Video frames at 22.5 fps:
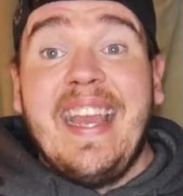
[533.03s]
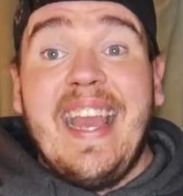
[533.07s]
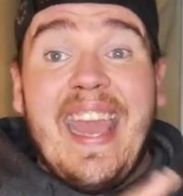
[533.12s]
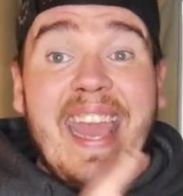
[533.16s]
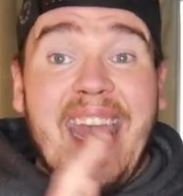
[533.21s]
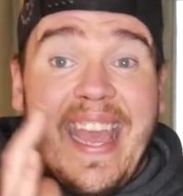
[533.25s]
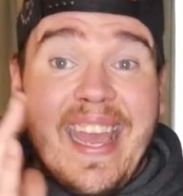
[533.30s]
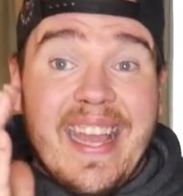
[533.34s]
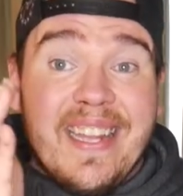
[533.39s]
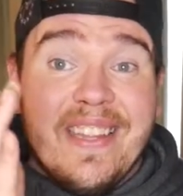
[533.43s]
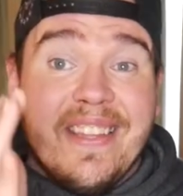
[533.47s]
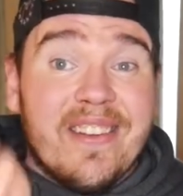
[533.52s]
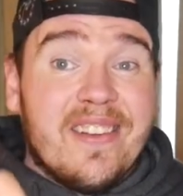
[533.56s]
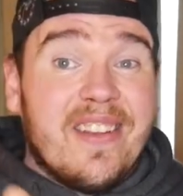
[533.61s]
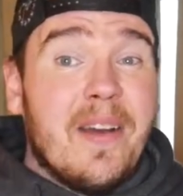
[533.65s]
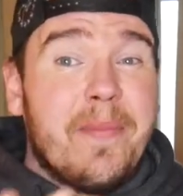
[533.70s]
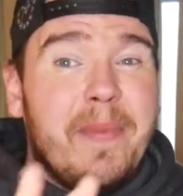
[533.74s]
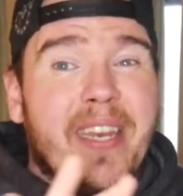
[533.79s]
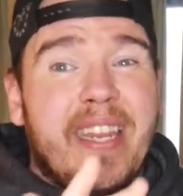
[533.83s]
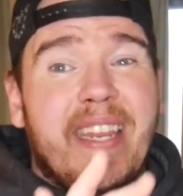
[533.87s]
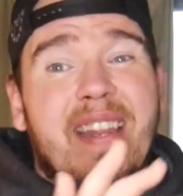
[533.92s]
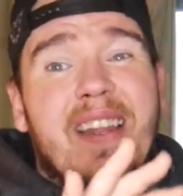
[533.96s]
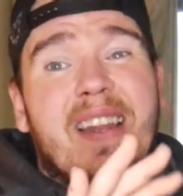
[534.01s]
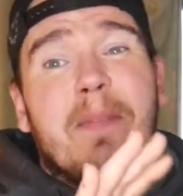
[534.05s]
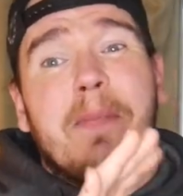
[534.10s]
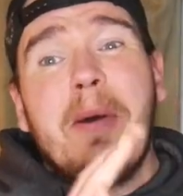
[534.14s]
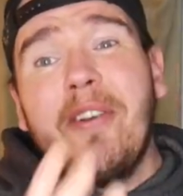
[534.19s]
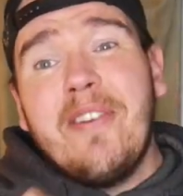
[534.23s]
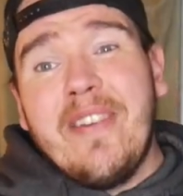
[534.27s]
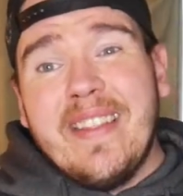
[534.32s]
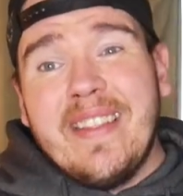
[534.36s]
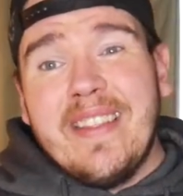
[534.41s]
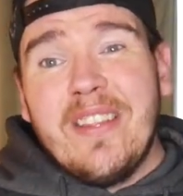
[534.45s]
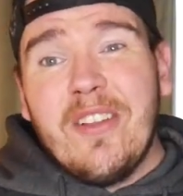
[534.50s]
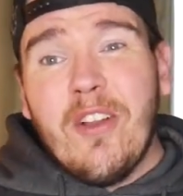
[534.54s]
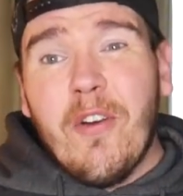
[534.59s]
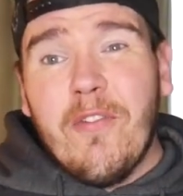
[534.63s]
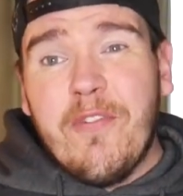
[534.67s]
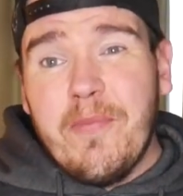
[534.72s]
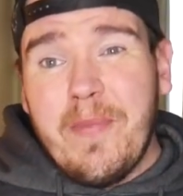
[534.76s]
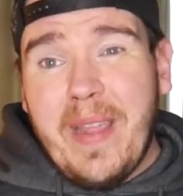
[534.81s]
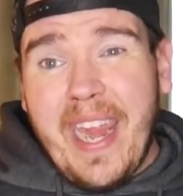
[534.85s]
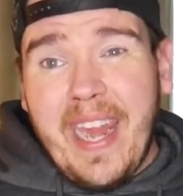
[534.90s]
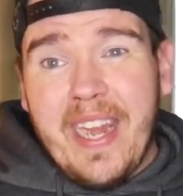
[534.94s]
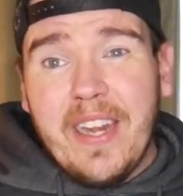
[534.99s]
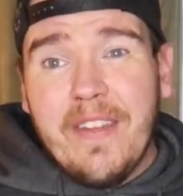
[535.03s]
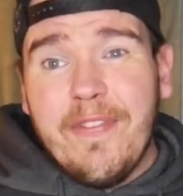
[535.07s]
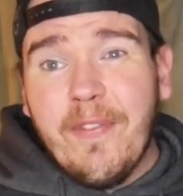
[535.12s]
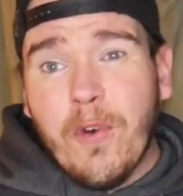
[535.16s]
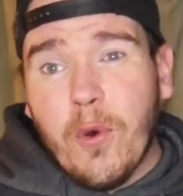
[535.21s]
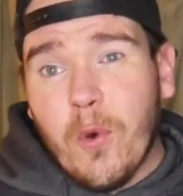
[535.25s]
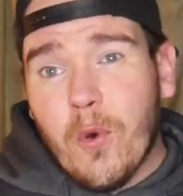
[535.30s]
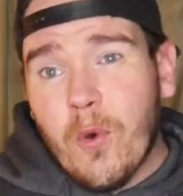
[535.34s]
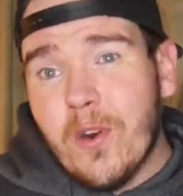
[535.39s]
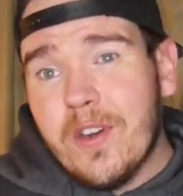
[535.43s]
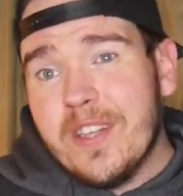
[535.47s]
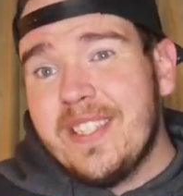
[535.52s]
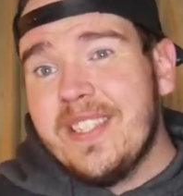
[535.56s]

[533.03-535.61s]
And they're coming in at about, go from 84